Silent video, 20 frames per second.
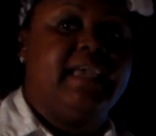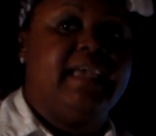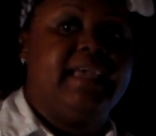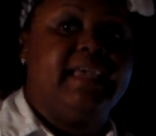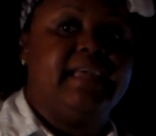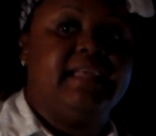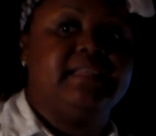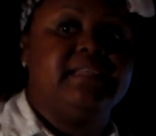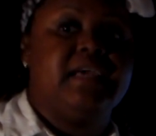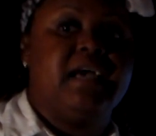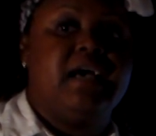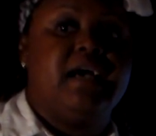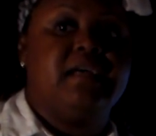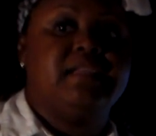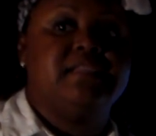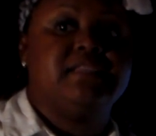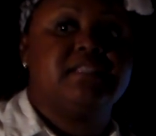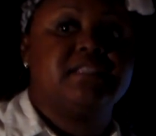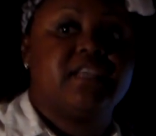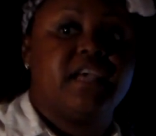In
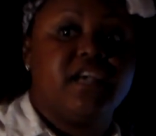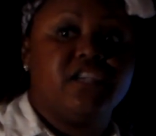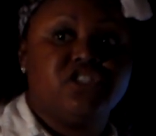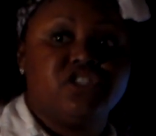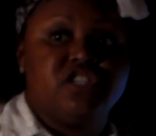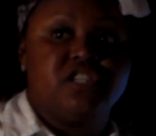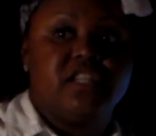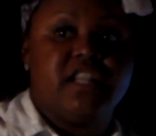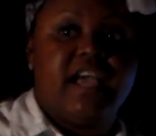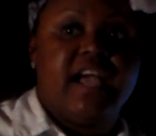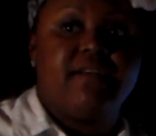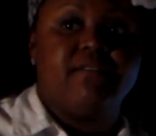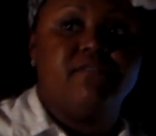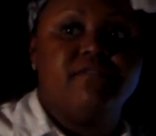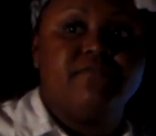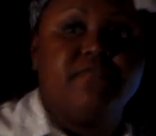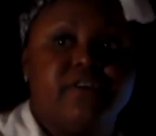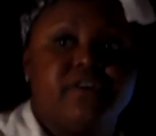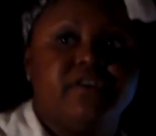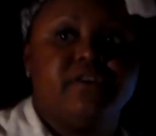discussion, I
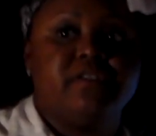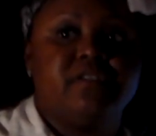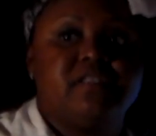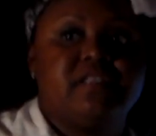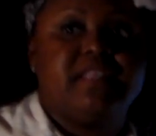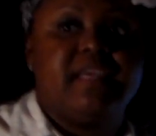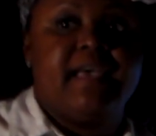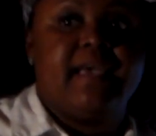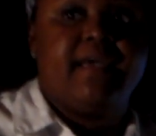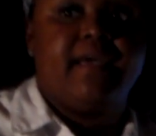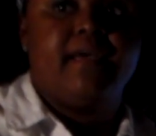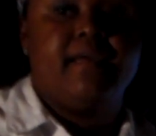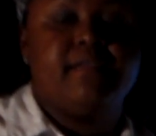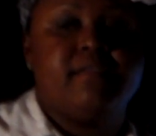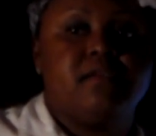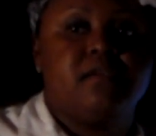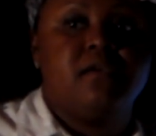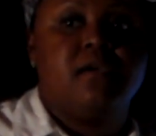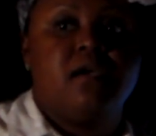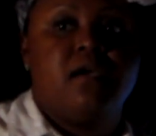referred that
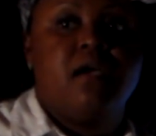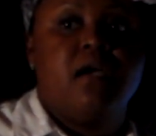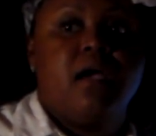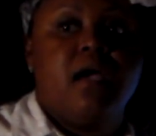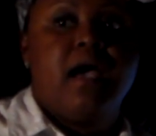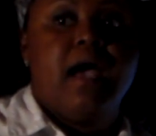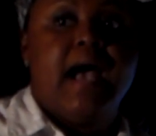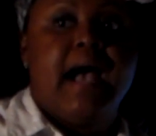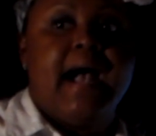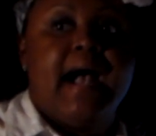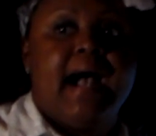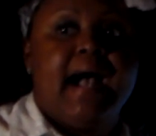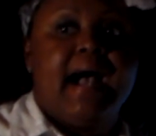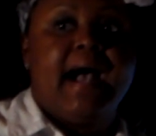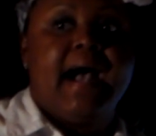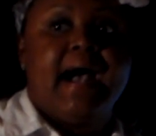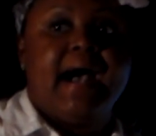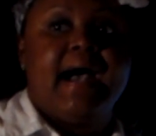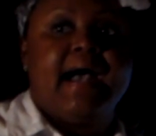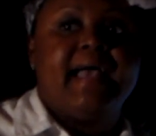
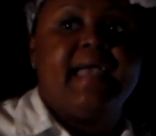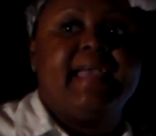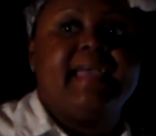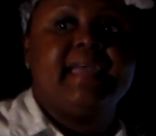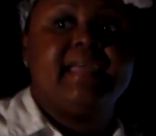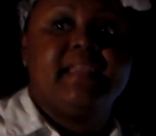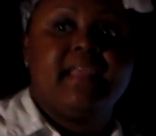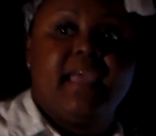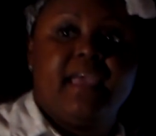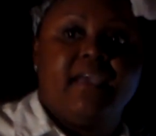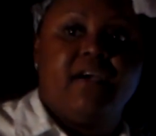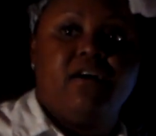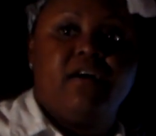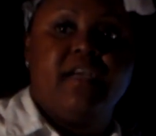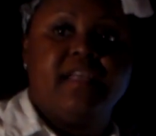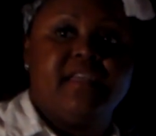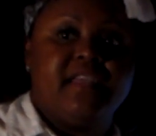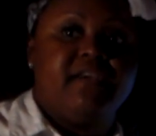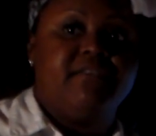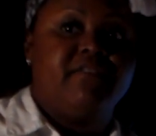I inhale
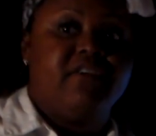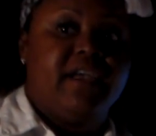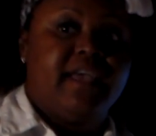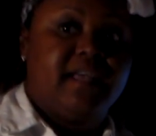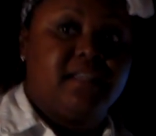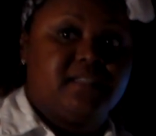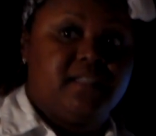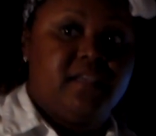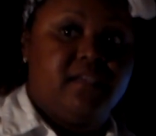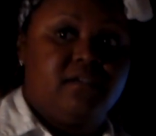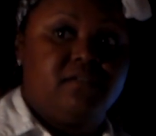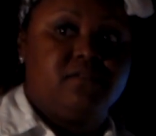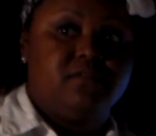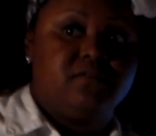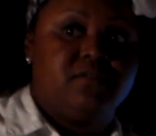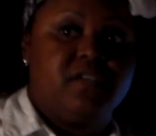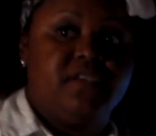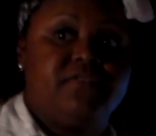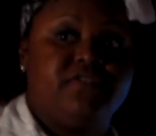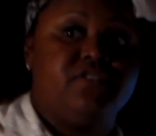and never exhale.
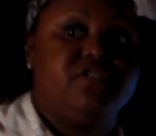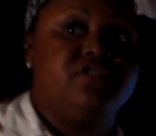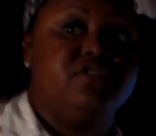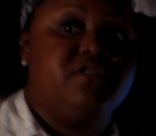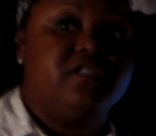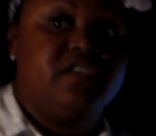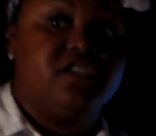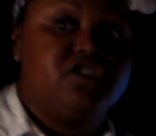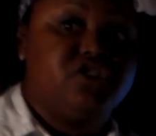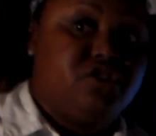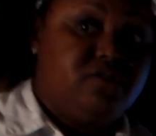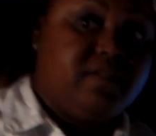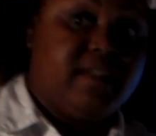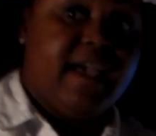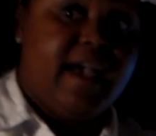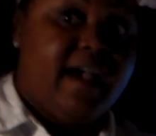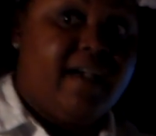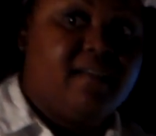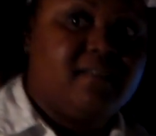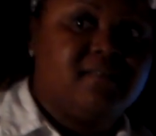If you do this, you
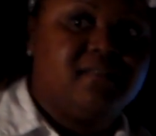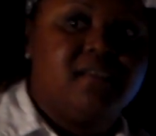die.